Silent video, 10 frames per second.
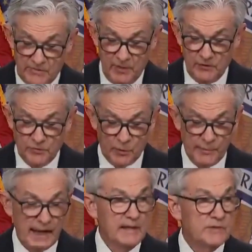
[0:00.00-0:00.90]
These
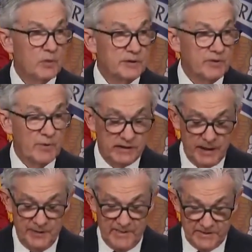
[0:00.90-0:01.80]
regional banks were
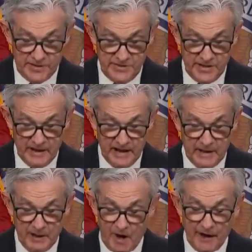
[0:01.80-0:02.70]
too addicted to
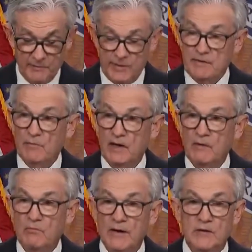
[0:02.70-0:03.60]
sucking on my
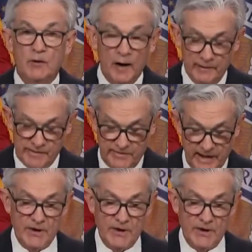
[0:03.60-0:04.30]
money printer.